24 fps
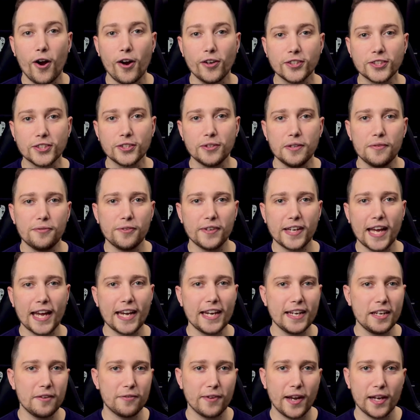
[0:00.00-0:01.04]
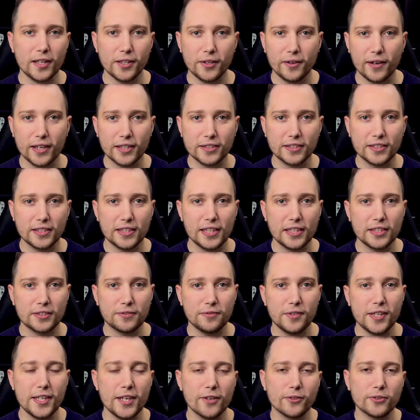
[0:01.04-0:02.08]
Also, if you got any value out of
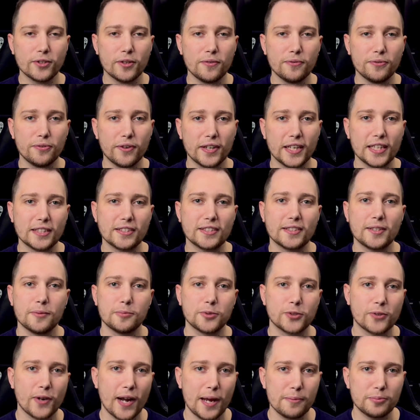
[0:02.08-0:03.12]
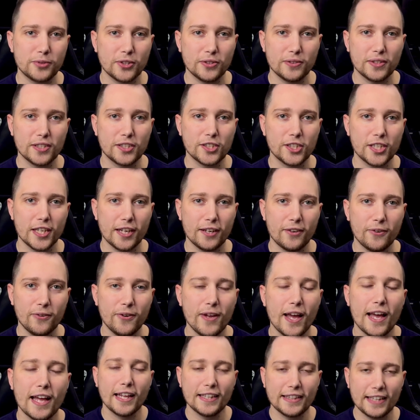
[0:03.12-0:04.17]
today's video, don't forget to subscribe to the
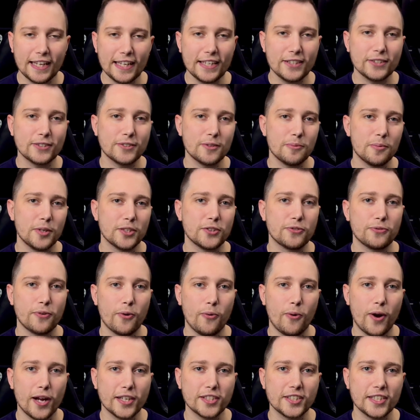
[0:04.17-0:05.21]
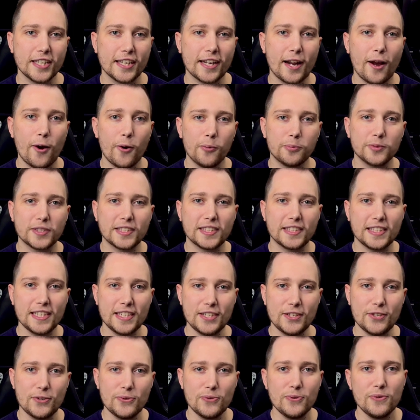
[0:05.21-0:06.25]
channel. Thank you so much for watching and I hope to see
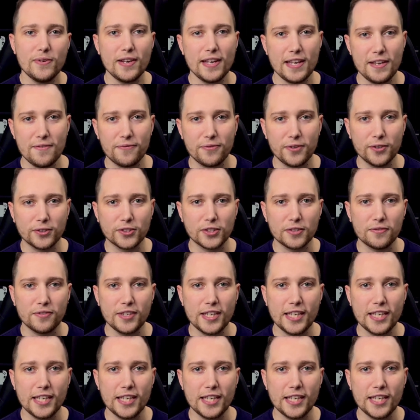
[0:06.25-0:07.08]
you in future